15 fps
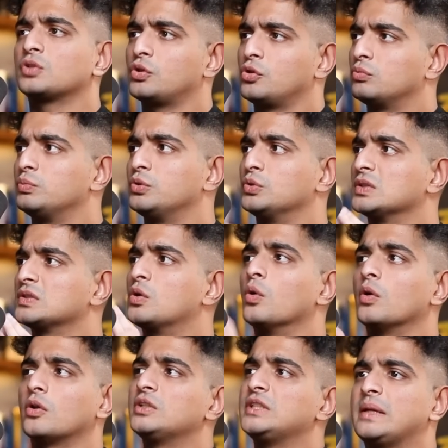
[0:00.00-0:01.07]
So you just go
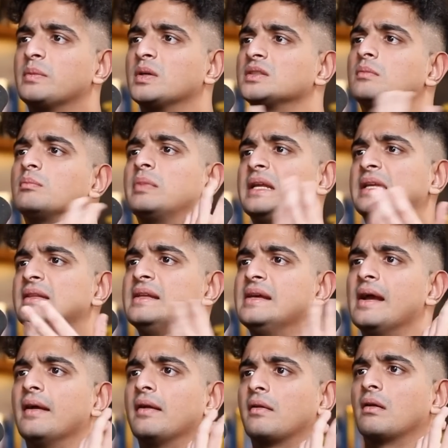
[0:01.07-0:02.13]
into chambers and breathe the
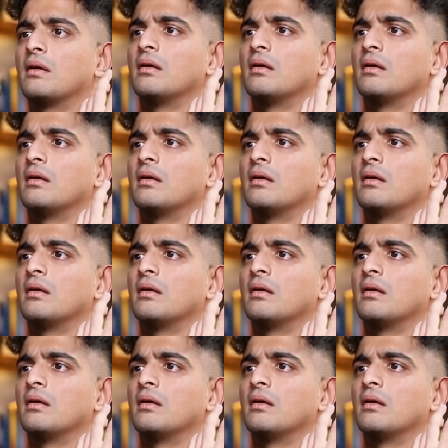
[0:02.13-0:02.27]
air.